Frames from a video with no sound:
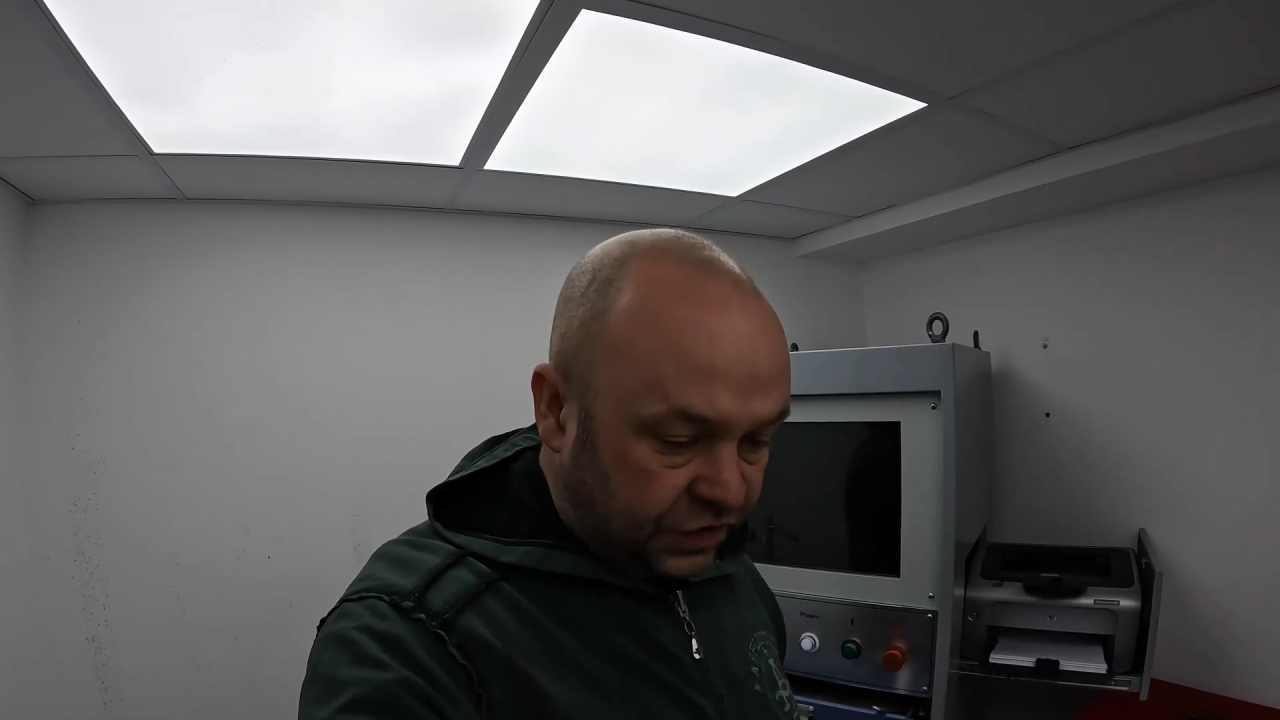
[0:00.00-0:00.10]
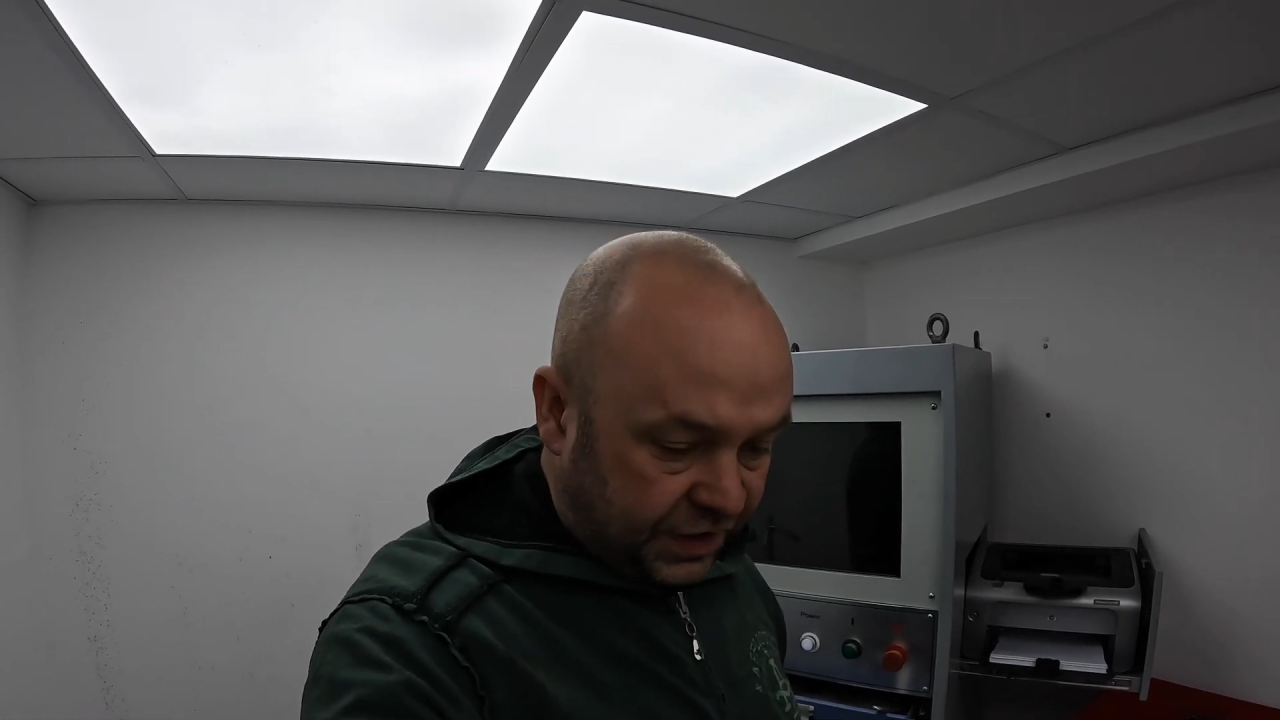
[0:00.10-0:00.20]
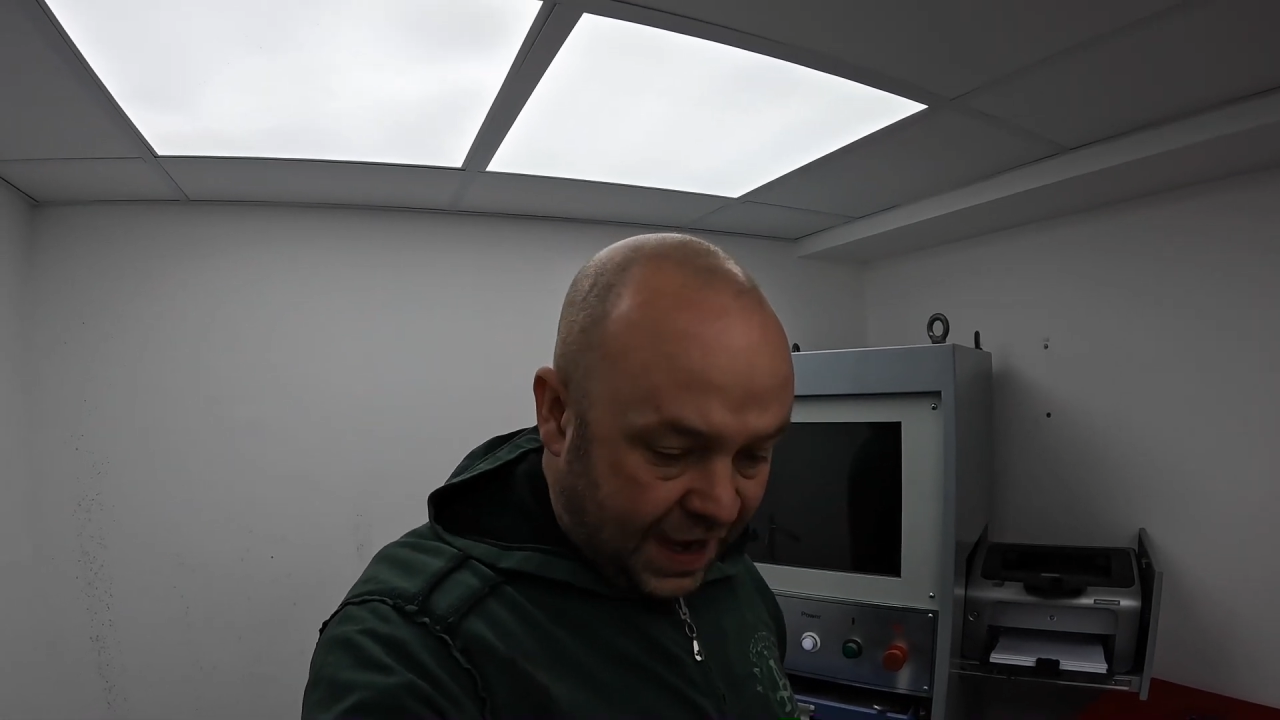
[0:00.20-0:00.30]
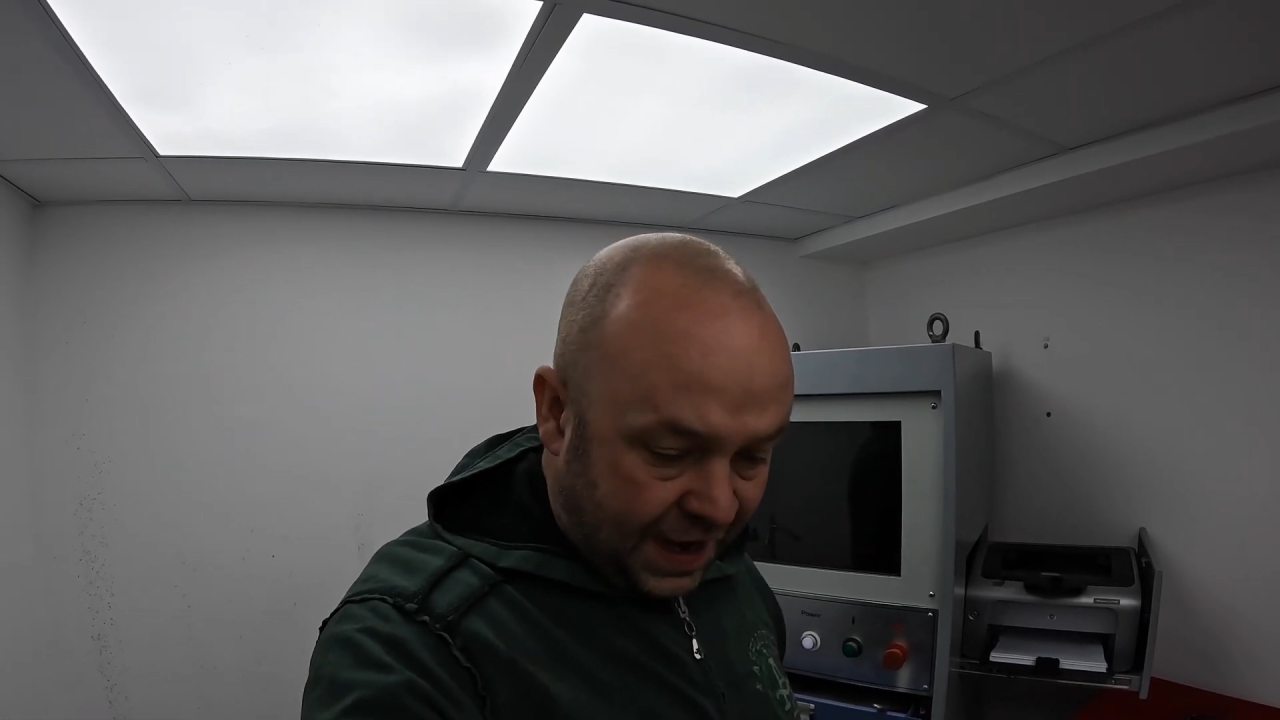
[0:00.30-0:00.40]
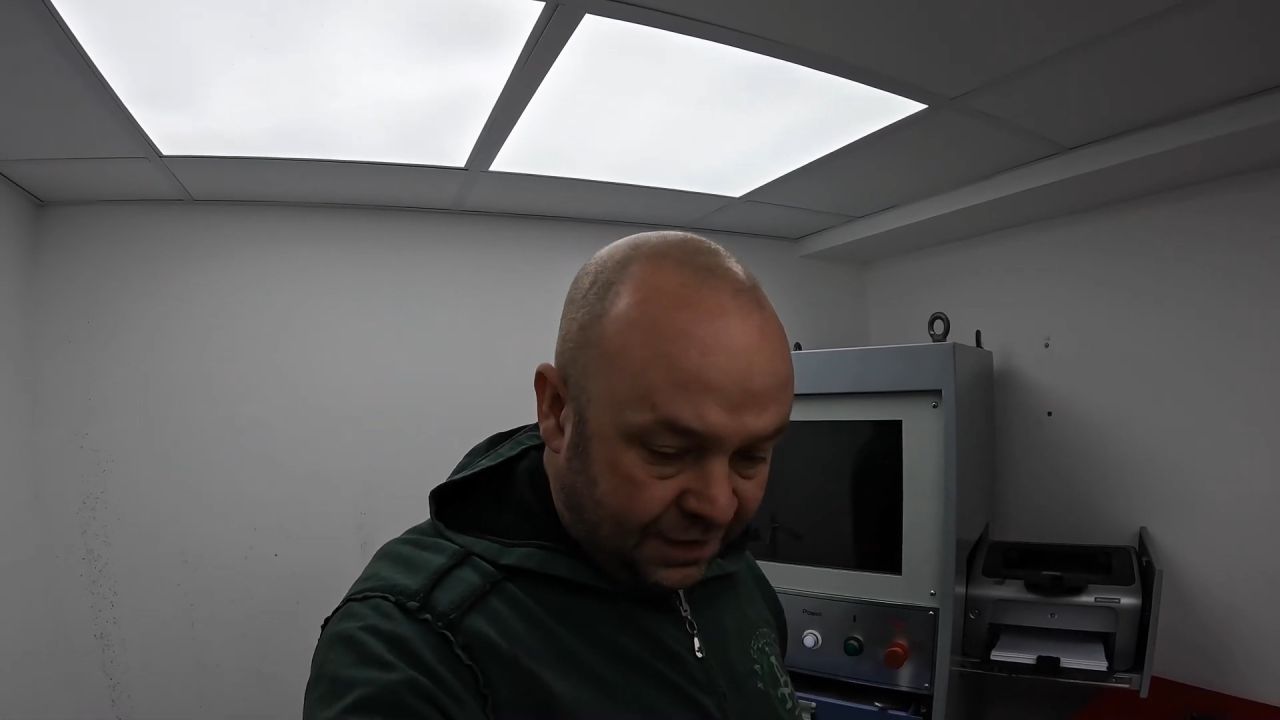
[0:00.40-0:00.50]
as I
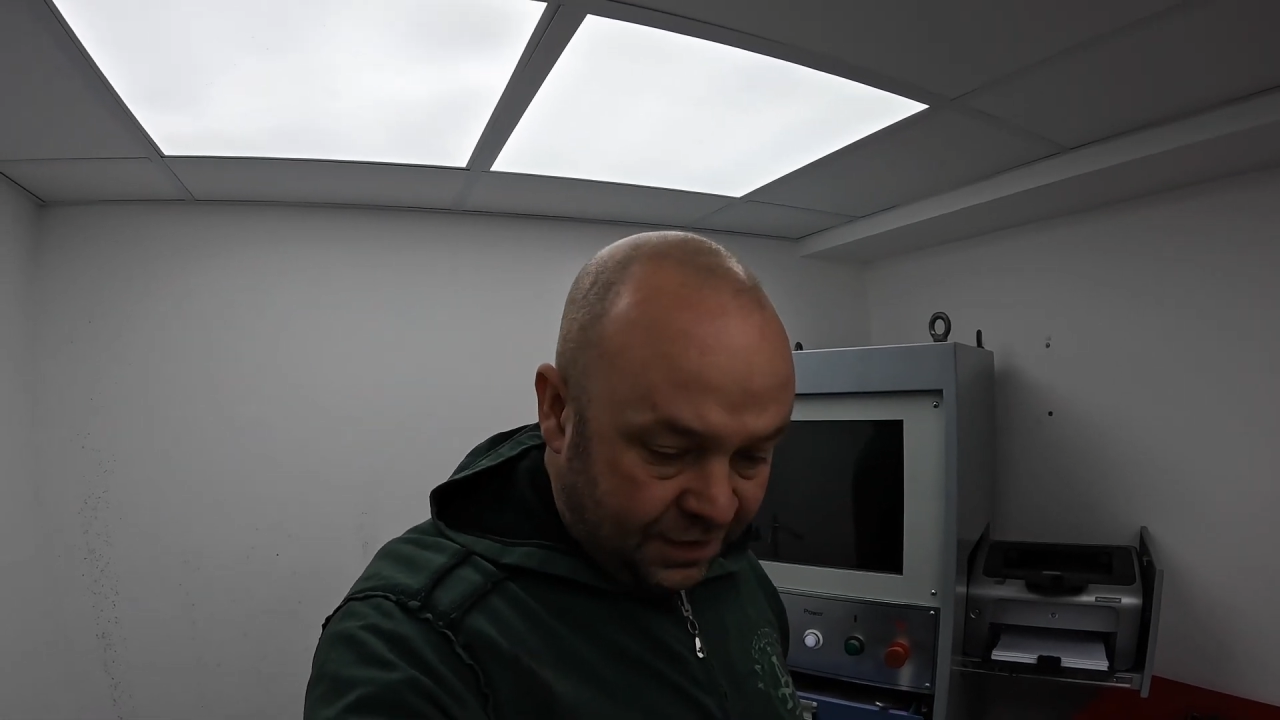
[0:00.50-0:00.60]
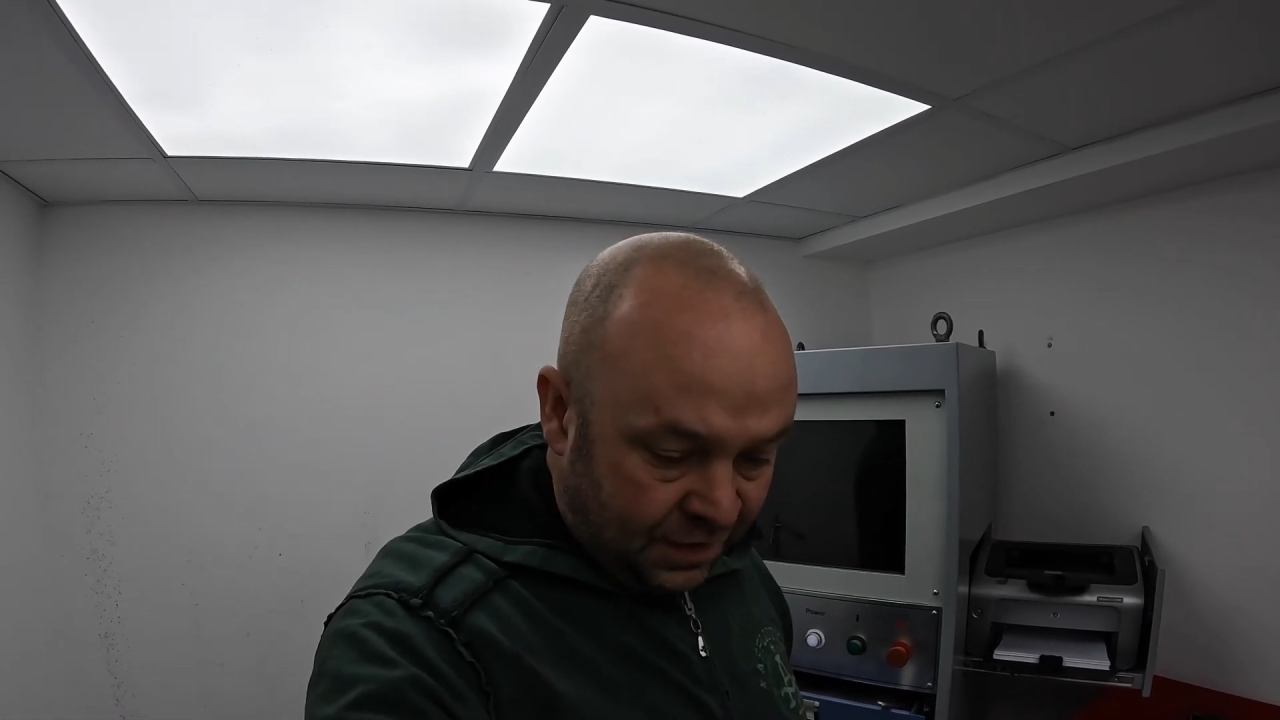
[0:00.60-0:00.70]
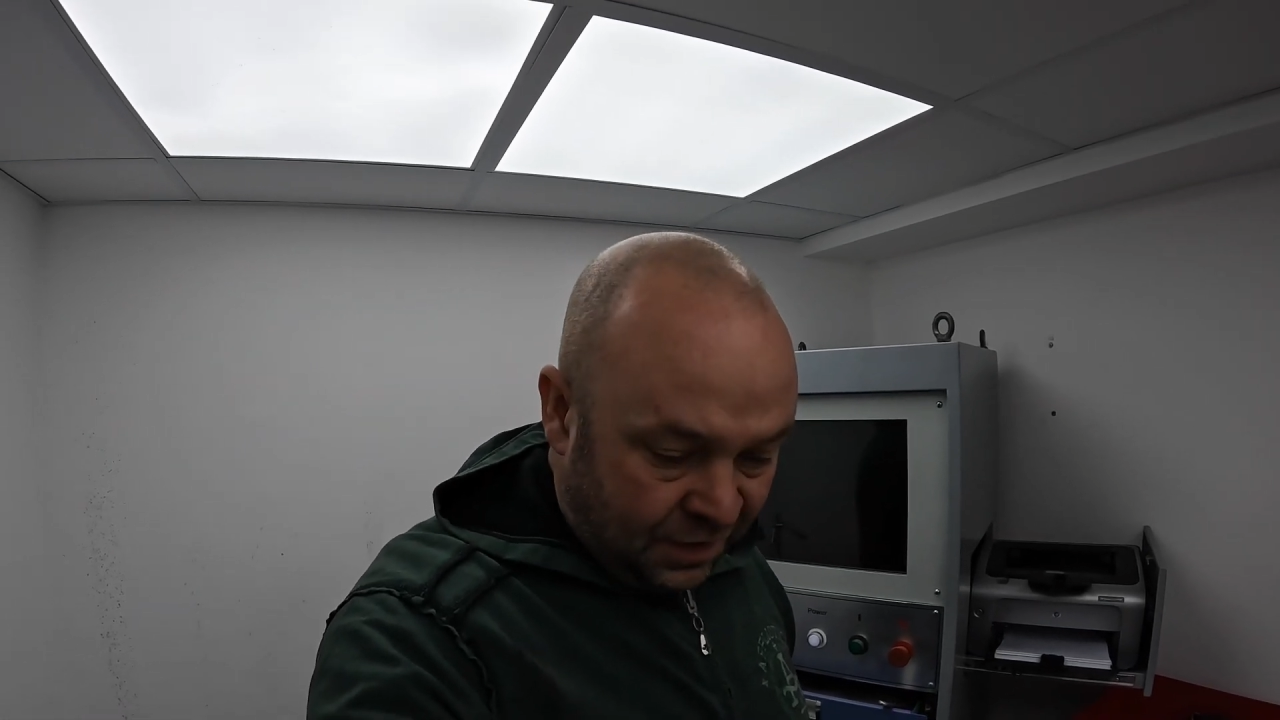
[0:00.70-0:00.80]
can.